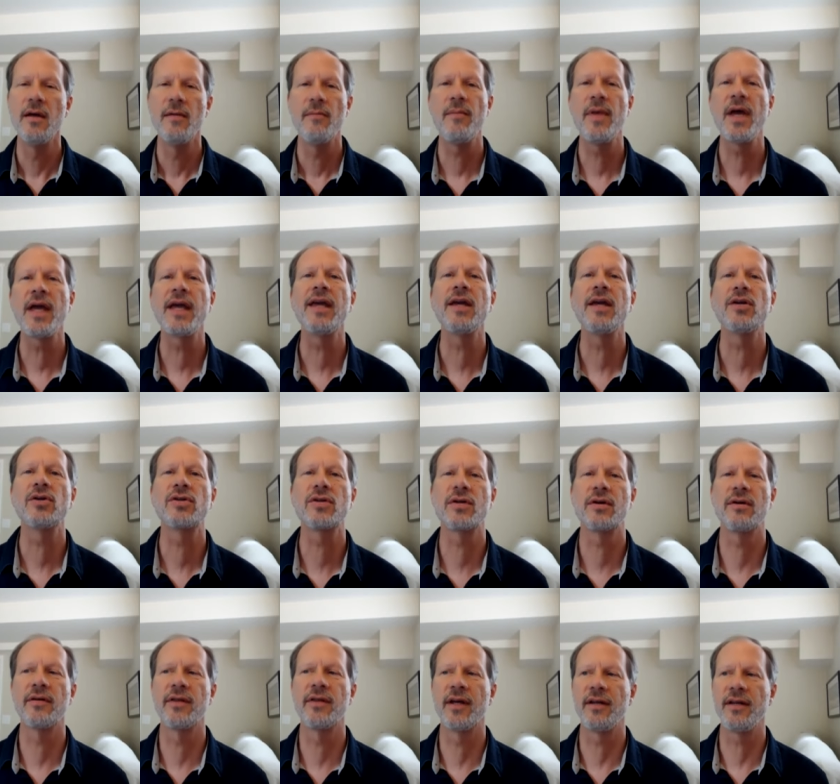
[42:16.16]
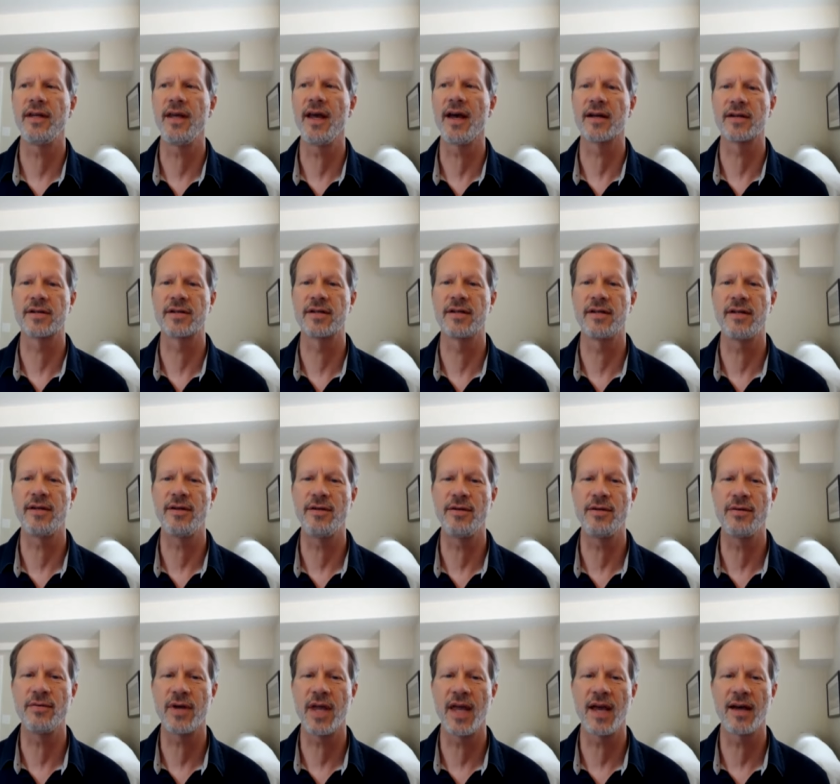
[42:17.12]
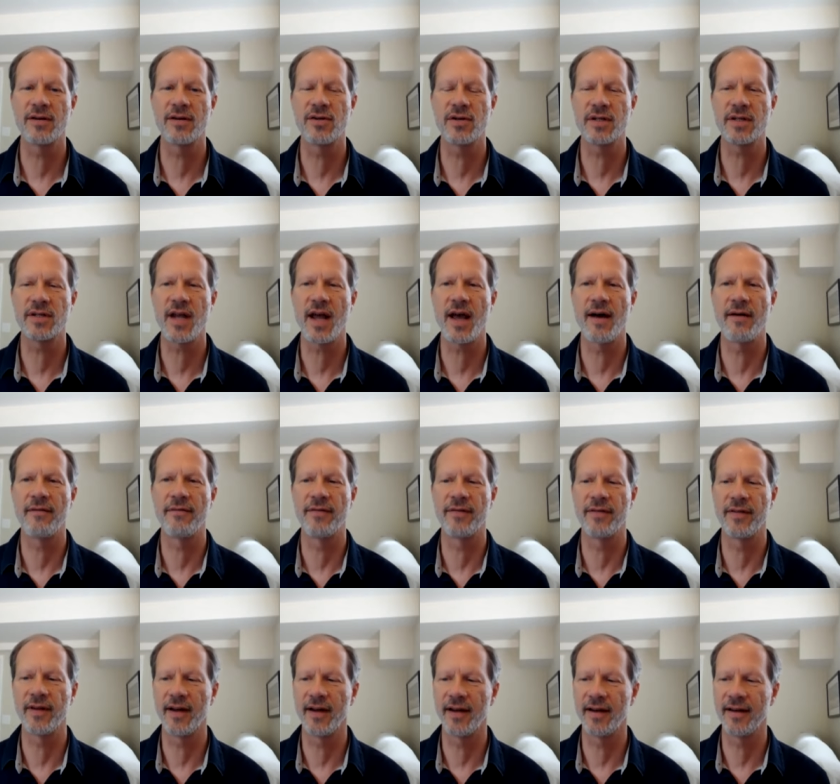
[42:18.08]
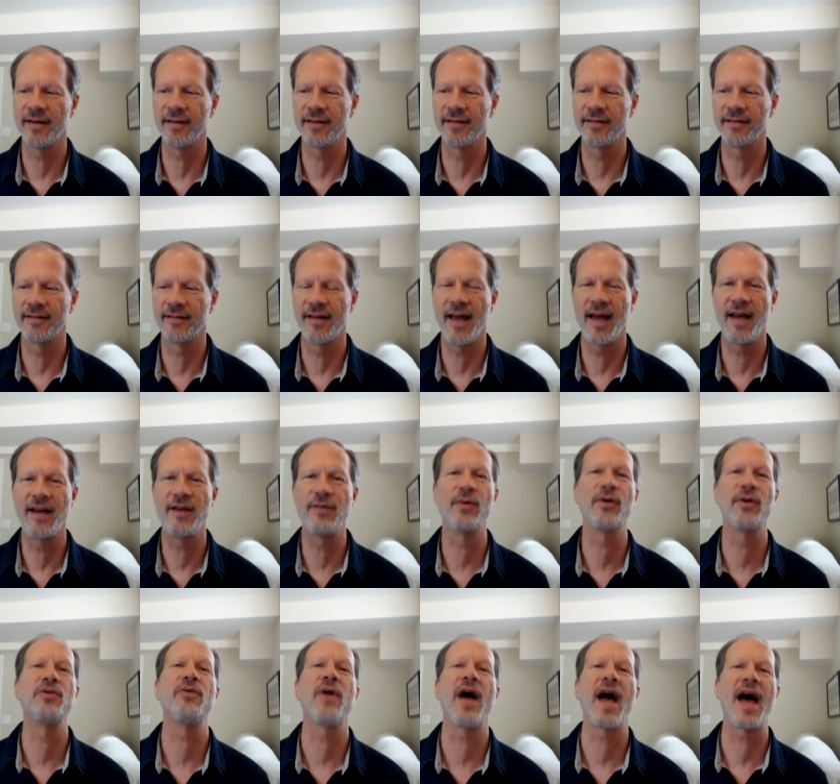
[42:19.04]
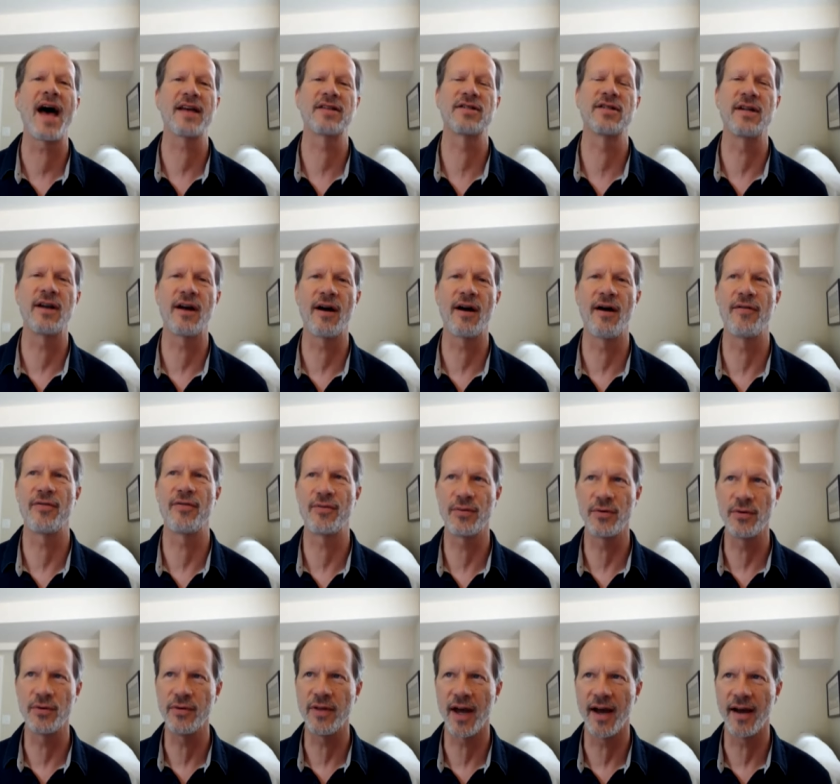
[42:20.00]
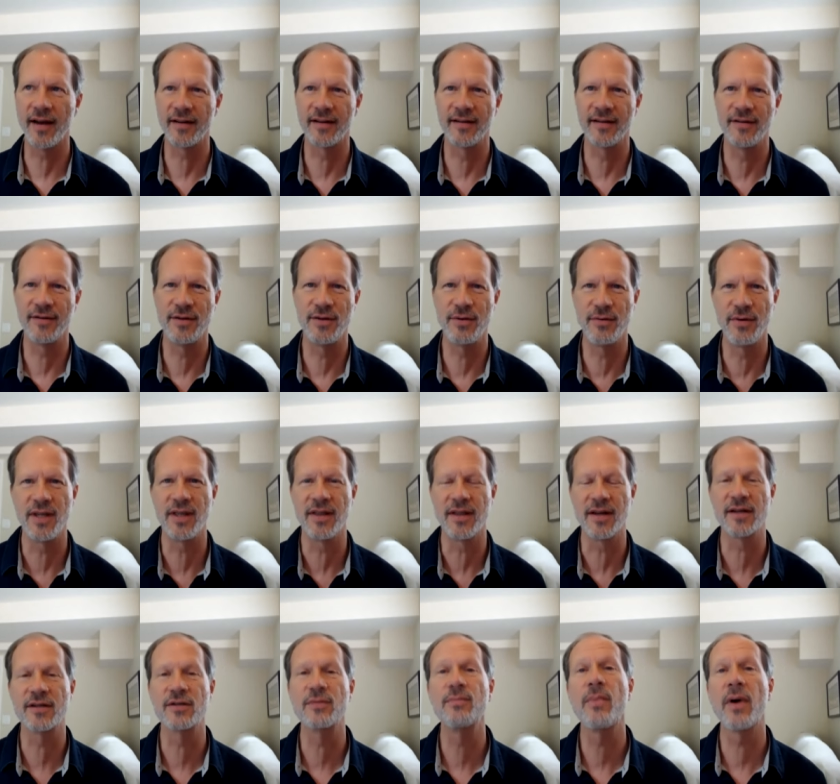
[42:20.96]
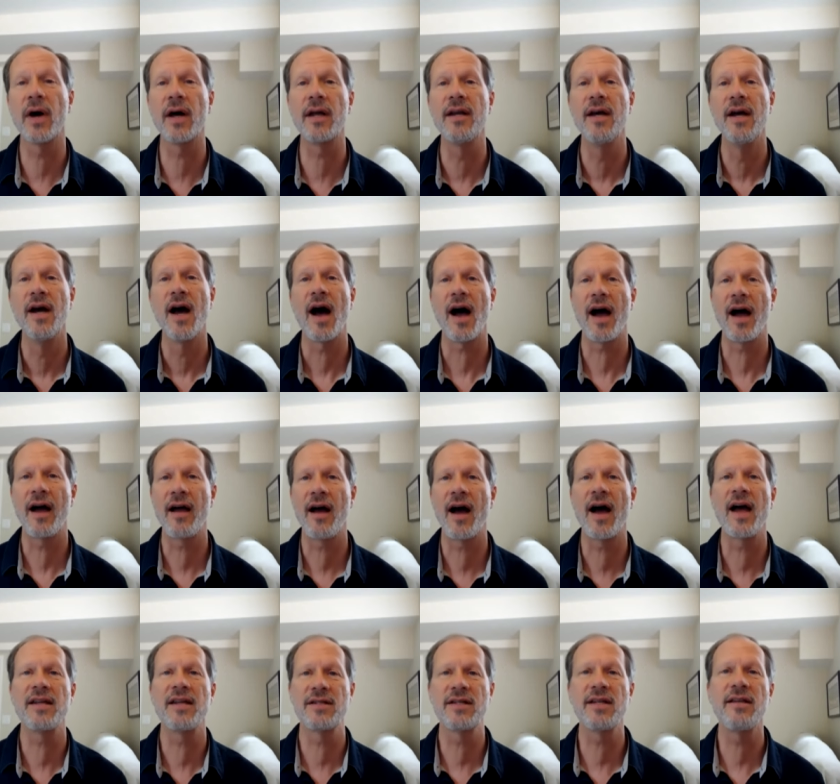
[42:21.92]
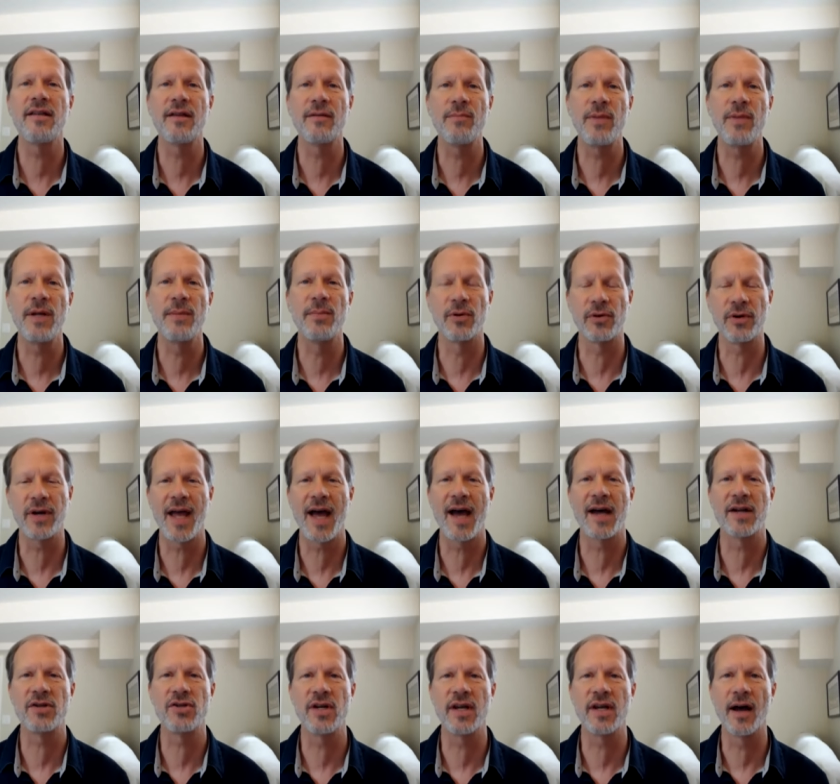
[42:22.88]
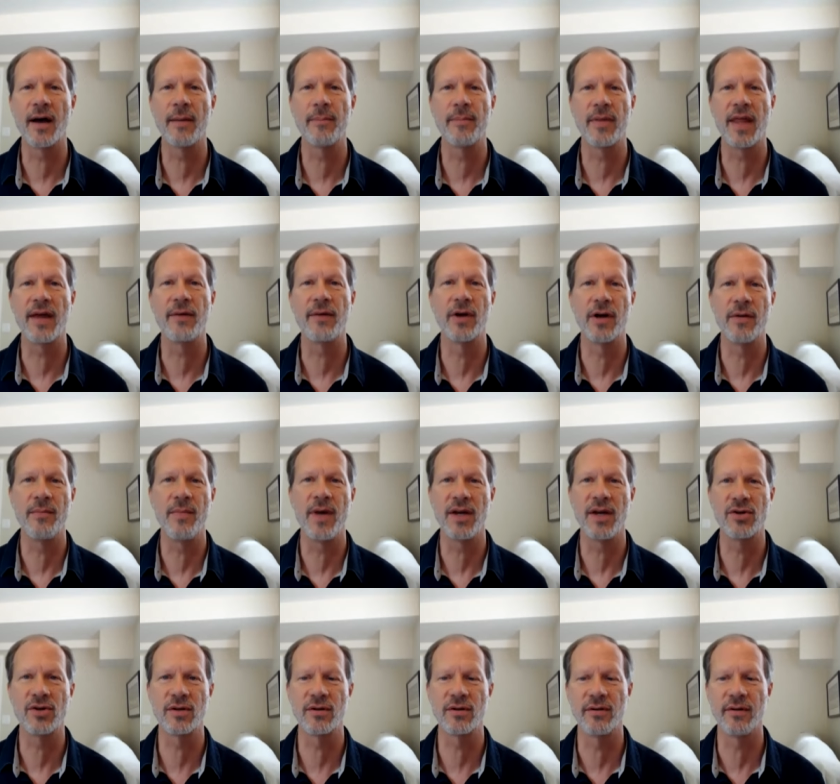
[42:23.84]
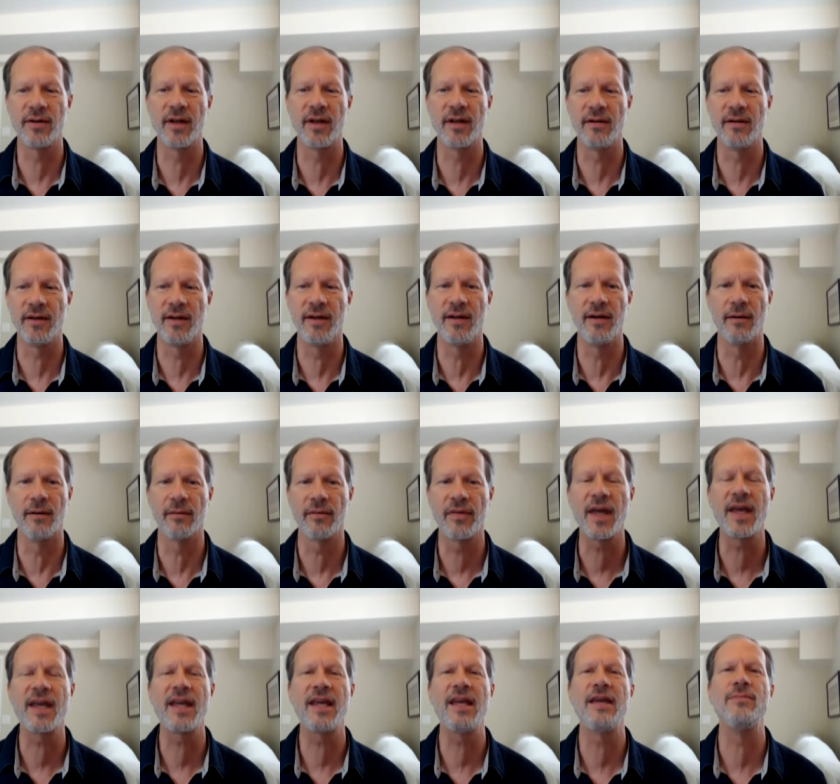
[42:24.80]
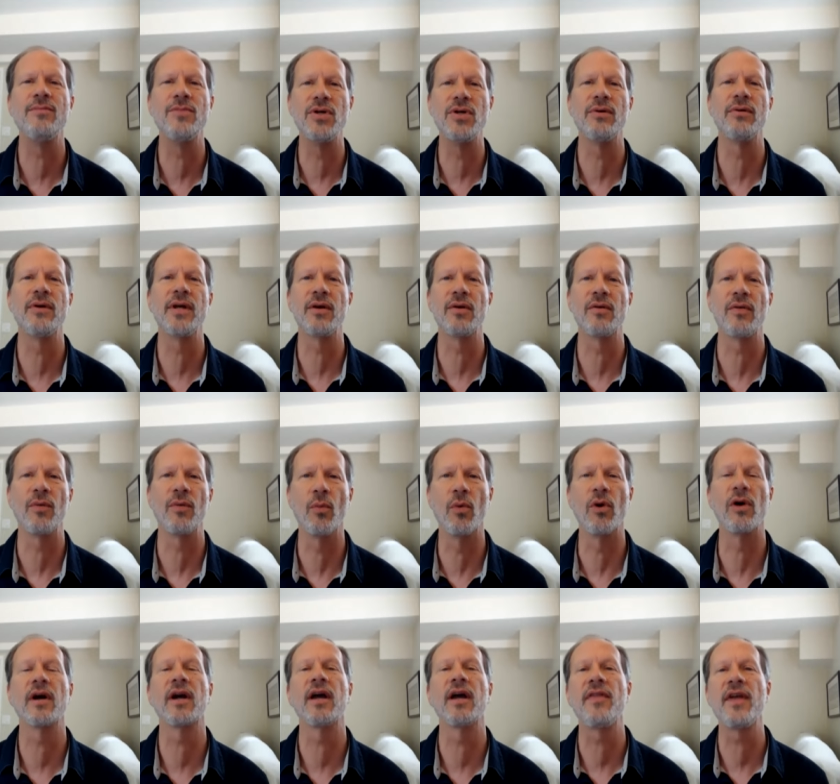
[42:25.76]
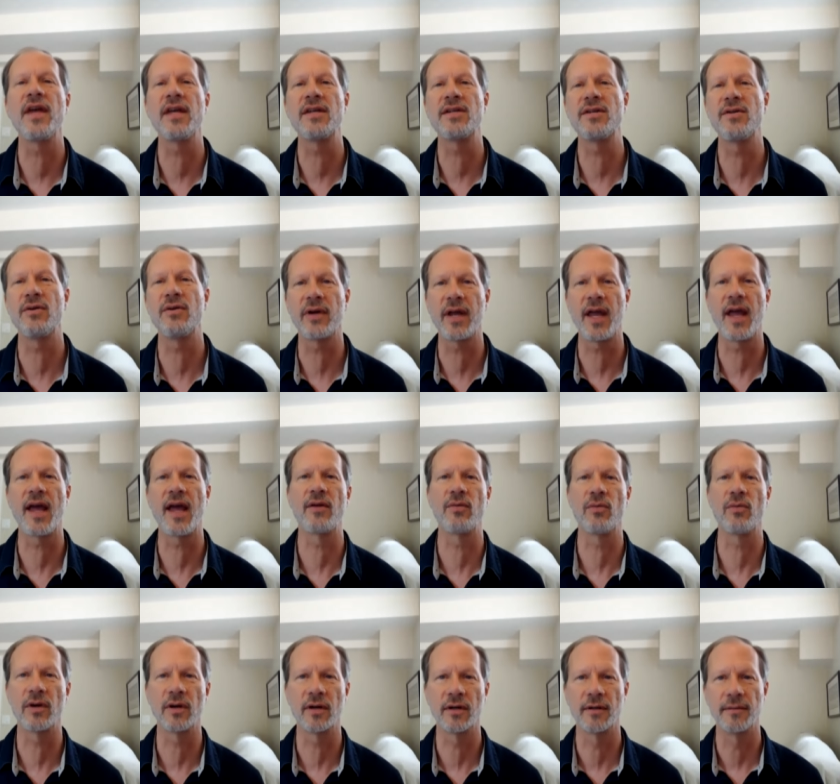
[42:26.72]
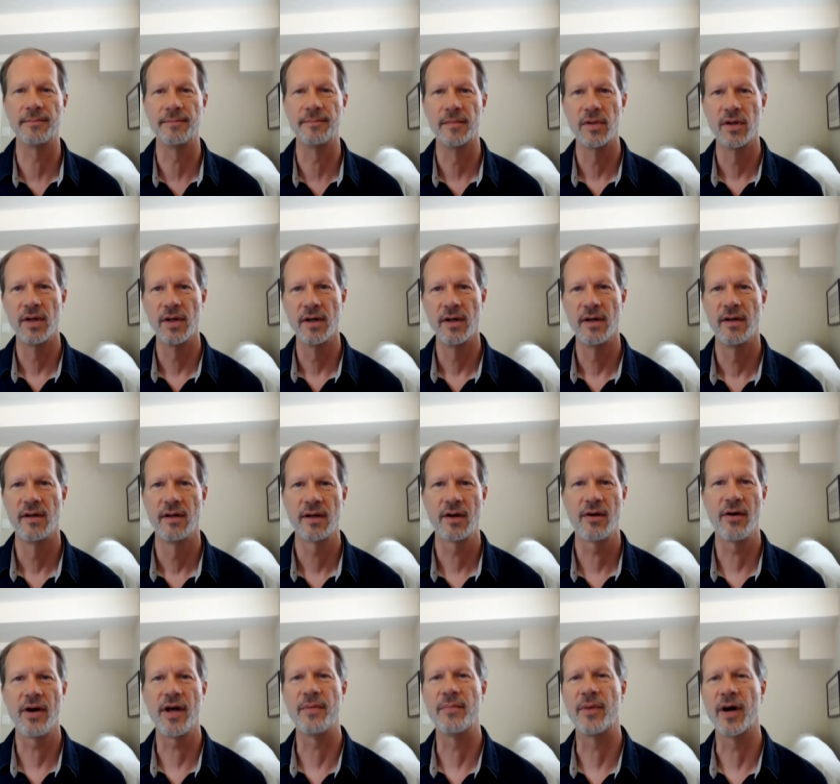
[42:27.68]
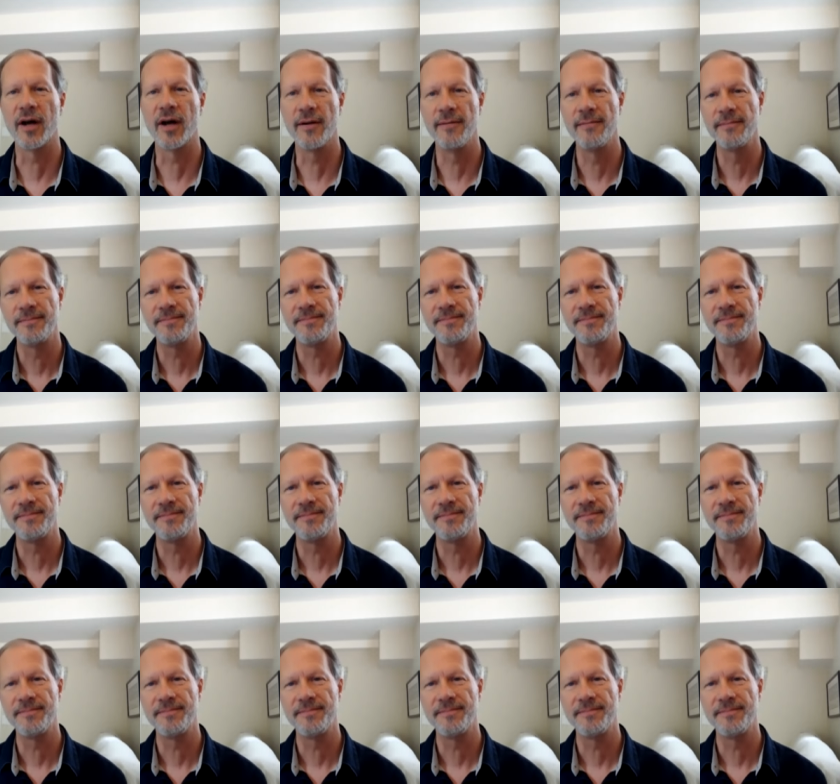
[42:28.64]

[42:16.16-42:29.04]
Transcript: making sure that yes you can't just have uh, anyone who hasn't gone through that doing this but I, I see that people are catching up and they want to make sure that you know they keep doing work and they still can work go ahead brian